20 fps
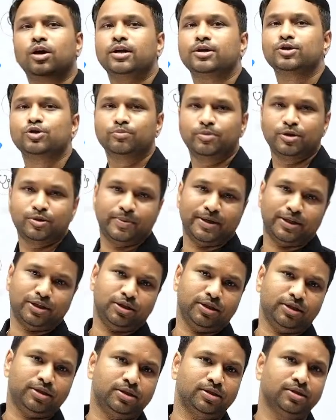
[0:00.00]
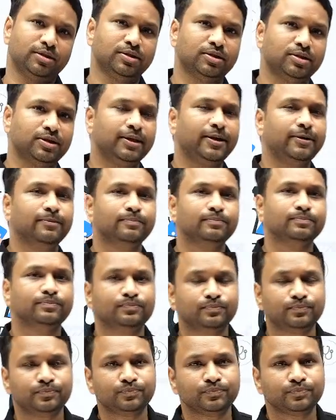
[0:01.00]
a super specialist. Okay?
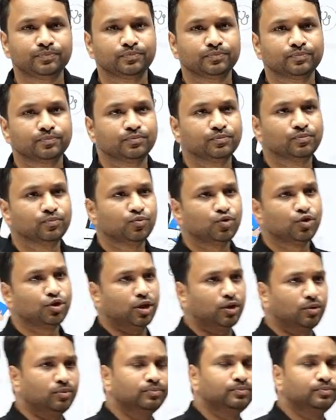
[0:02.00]
Chal.